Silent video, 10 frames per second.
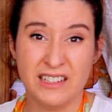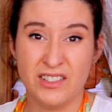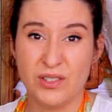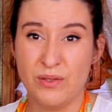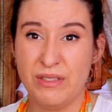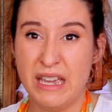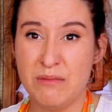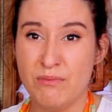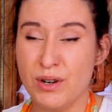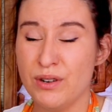and so they
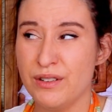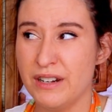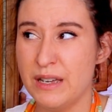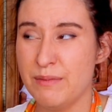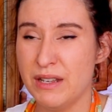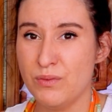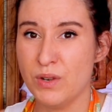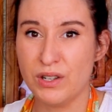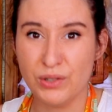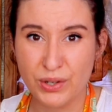murder him and
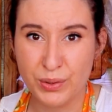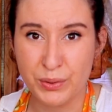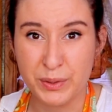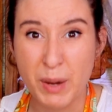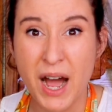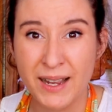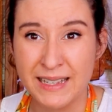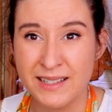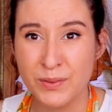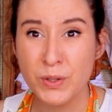want to look through his
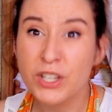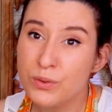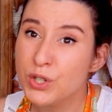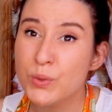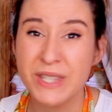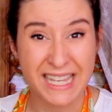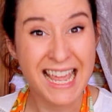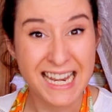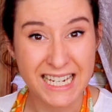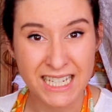pockets. What do you do
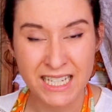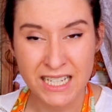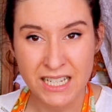then?